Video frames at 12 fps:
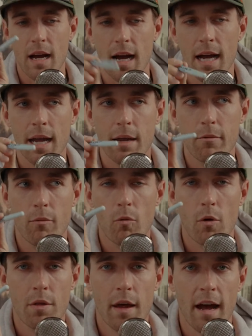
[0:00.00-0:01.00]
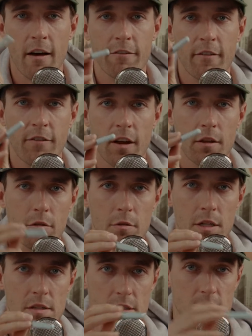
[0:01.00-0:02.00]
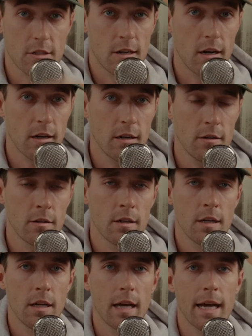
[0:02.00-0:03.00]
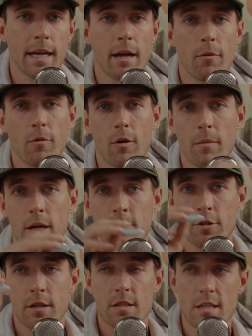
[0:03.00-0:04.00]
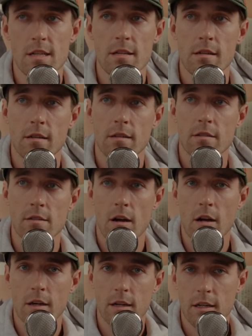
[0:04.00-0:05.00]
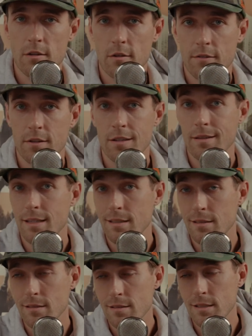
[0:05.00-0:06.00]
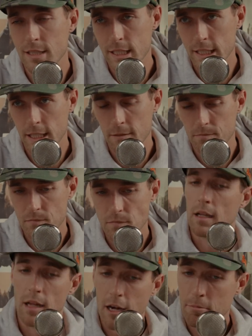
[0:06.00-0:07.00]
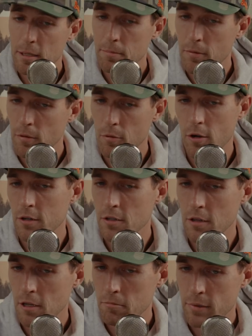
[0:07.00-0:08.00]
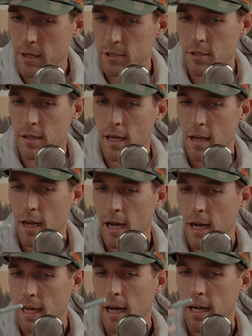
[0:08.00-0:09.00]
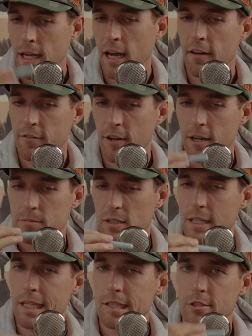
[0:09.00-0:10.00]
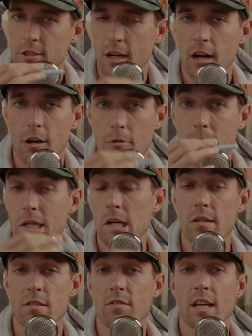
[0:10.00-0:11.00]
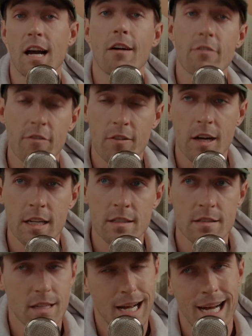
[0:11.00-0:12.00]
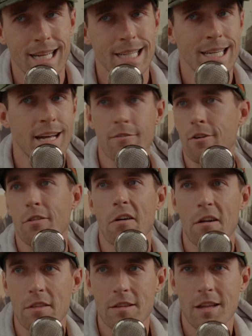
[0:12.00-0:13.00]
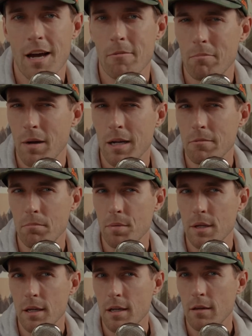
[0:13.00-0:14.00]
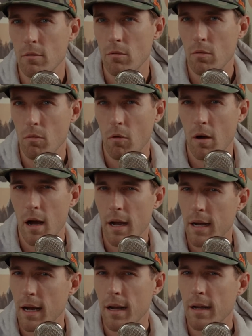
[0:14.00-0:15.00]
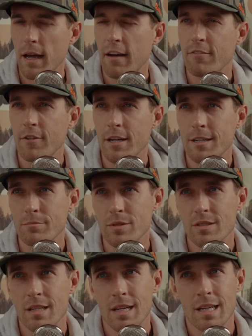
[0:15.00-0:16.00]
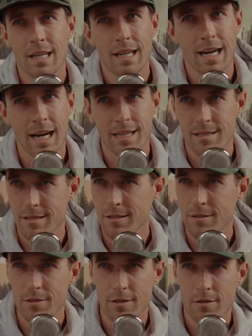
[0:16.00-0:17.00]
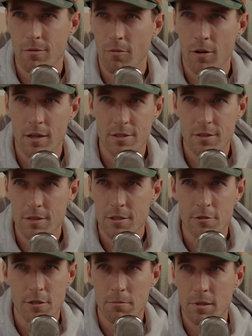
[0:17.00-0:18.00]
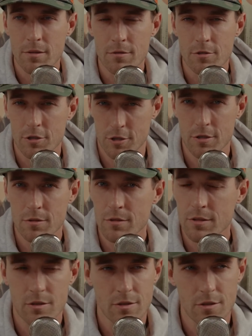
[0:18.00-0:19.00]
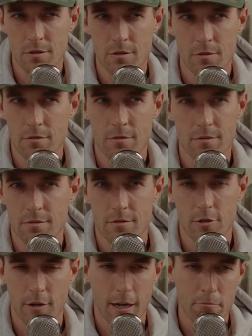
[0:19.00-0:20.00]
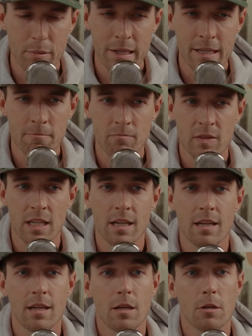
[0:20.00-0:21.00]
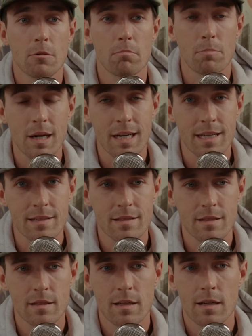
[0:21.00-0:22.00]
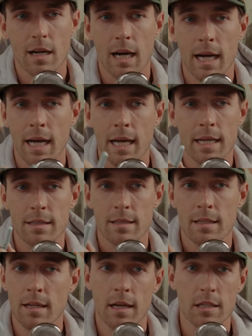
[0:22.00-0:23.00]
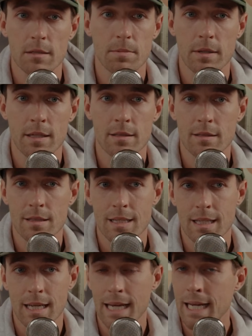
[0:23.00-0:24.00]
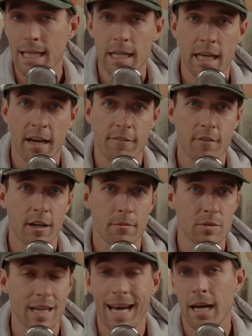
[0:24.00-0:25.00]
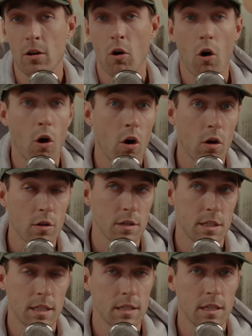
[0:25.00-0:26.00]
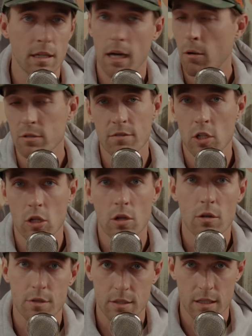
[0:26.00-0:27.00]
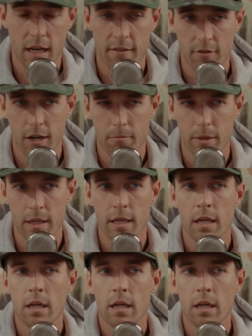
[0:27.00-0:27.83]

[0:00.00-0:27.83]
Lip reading: I wore the Alpha Fly 3s in Chicago, and I wore my trusty Saucony Endorphin Elites in Indy. A lot of people were under the impression that I got calf cramps late in Chicago because of the Alpha Flies. I never thought that might be why I got calf cramps. I still don't want to attribute shoes to cramping, but I did not experience any calf cramps at all in Indy. I wasn't even close to calf cramping.